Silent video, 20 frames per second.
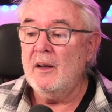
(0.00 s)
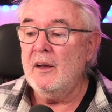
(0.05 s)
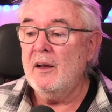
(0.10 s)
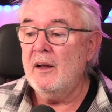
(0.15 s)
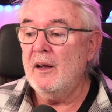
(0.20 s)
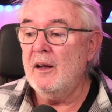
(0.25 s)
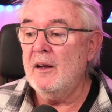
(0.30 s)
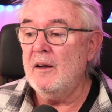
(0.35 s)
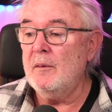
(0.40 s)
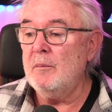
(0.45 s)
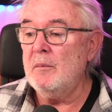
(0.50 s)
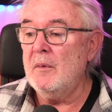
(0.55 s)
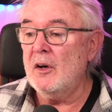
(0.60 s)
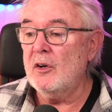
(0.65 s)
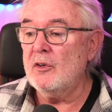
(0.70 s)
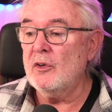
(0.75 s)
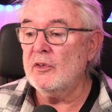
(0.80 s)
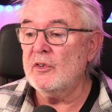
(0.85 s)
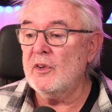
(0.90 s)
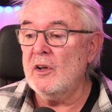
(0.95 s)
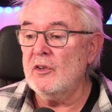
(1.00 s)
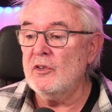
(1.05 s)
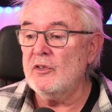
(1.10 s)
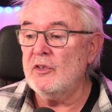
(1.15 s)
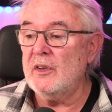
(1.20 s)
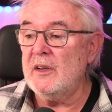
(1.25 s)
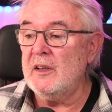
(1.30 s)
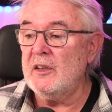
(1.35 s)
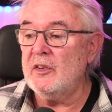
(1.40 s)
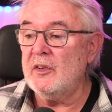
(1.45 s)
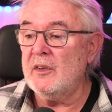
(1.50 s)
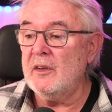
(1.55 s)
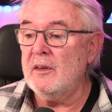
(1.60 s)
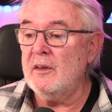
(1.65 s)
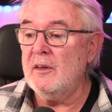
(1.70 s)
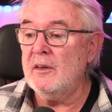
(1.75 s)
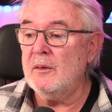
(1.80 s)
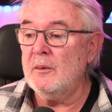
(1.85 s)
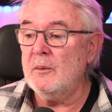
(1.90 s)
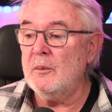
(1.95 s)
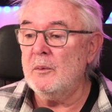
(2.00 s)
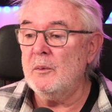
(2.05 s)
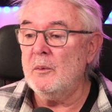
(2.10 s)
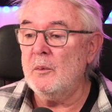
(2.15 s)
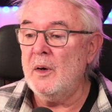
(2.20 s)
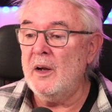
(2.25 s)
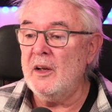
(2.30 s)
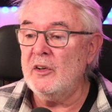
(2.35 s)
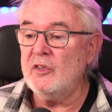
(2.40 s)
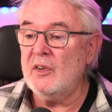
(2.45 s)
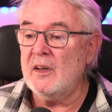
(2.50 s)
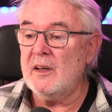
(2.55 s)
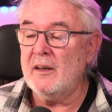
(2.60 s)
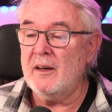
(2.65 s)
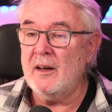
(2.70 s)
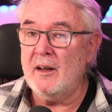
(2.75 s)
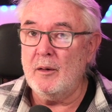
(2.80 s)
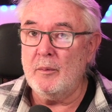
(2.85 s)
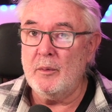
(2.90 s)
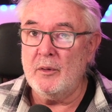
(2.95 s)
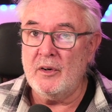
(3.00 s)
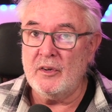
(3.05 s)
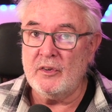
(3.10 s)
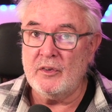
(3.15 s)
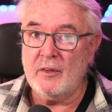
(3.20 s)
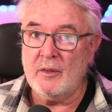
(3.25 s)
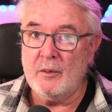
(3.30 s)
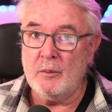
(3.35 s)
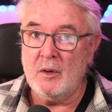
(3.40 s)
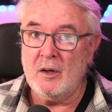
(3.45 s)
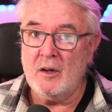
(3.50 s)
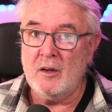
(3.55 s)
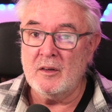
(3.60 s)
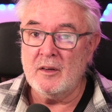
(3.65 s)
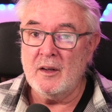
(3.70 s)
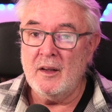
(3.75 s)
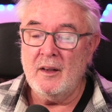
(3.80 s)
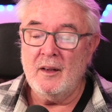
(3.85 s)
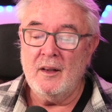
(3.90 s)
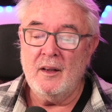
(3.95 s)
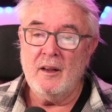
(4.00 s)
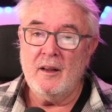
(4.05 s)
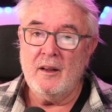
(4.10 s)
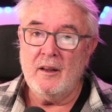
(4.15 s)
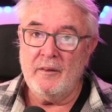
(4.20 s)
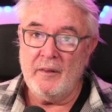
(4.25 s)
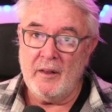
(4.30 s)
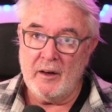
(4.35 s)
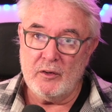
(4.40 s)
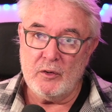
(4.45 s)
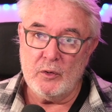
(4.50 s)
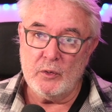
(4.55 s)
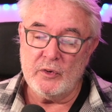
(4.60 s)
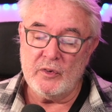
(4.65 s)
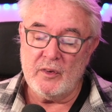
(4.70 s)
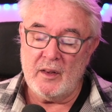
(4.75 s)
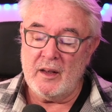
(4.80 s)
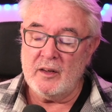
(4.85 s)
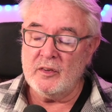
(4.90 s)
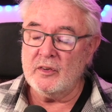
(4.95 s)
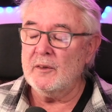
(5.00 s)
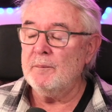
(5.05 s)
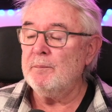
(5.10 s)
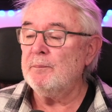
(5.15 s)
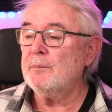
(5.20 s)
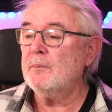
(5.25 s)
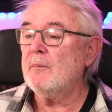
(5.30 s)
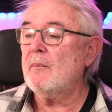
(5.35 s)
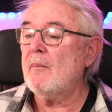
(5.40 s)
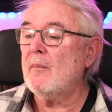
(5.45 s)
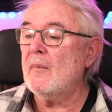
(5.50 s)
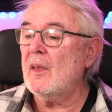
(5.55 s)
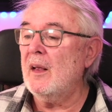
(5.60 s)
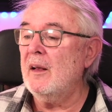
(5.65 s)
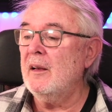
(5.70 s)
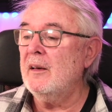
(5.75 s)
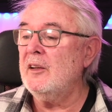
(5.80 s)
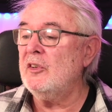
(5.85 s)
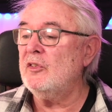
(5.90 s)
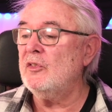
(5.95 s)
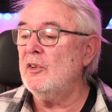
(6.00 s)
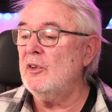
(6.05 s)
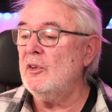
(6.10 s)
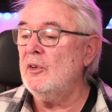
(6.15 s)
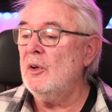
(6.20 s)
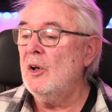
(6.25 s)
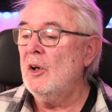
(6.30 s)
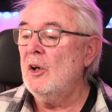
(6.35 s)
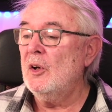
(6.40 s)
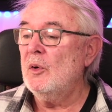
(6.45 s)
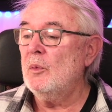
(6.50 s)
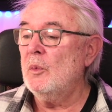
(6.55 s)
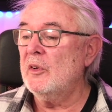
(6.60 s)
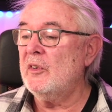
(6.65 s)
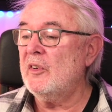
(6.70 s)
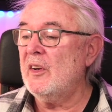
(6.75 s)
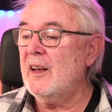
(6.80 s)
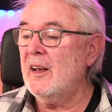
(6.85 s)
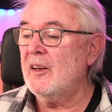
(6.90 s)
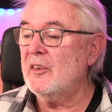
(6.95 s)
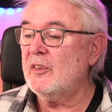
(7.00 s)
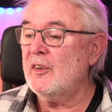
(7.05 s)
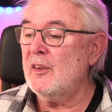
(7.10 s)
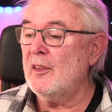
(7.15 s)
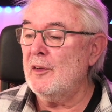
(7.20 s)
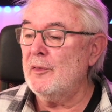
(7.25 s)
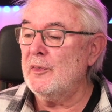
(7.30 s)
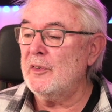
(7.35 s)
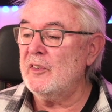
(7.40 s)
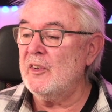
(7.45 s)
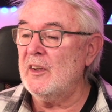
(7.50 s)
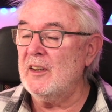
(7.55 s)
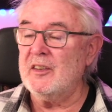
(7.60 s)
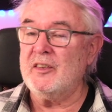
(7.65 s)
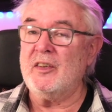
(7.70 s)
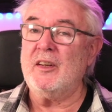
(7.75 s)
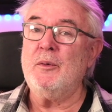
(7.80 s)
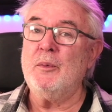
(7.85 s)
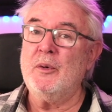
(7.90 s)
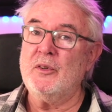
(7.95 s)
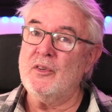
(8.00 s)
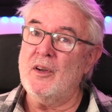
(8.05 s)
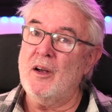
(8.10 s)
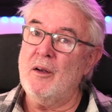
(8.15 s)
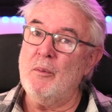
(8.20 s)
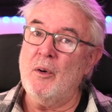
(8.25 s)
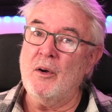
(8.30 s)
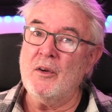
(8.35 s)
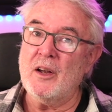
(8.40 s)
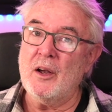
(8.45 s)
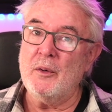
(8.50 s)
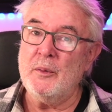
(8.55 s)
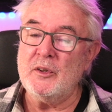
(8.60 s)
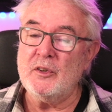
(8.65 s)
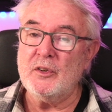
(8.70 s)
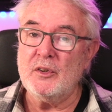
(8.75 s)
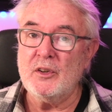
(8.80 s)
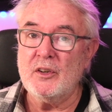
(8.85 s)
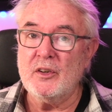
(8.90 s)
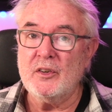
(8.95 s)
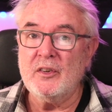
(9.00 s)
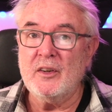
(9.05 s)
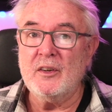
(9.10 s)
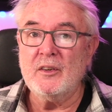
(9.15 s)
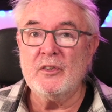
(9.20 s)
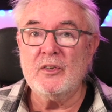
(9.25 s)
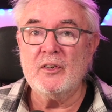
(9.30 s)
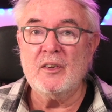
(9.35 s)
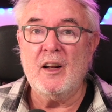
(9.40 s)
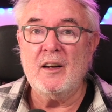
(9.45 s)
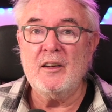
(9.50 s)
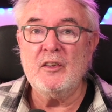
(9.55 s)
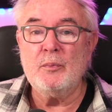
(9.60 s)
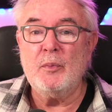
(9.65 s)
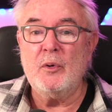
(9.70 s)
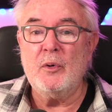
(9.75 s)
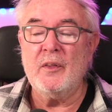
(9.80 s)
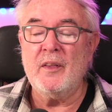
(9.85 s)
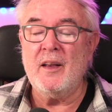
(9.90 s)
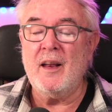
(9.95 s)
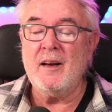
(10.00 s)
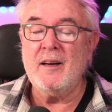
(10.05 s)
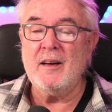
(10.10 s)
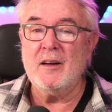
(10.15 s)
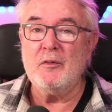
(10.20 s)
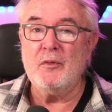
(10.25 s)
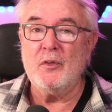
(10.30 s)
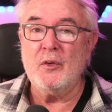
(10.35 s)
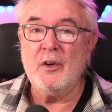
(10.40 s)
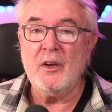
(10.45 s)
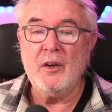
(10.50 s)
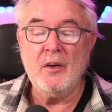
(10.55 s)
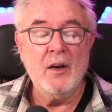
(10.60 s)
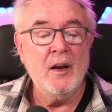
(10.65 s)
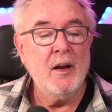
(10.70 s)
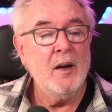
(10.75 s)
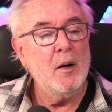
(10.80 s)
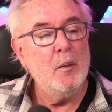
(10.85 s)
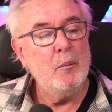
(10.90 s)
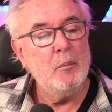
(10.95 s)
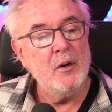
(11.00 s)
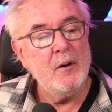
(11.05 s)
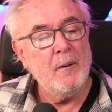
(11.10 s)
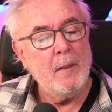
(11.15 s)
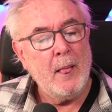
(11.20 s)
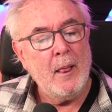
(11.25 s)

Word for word: um, across country to where she can help the rest of the world. And then, of course, there's an issue once he gets to the facility, which I won't go into because it will slightly spoil the ending for you. But